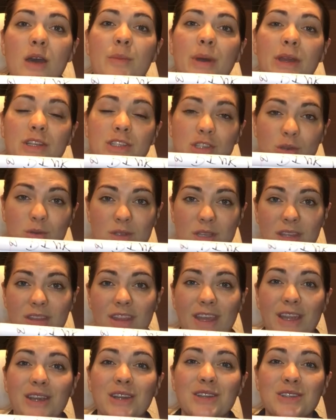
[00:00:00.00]
by choosing
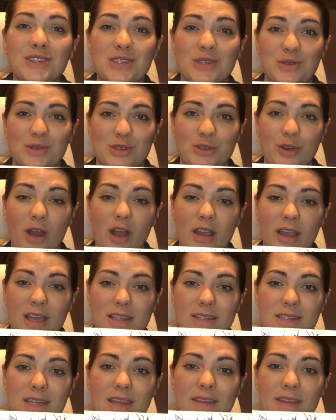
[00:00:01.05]
their 2 strongest,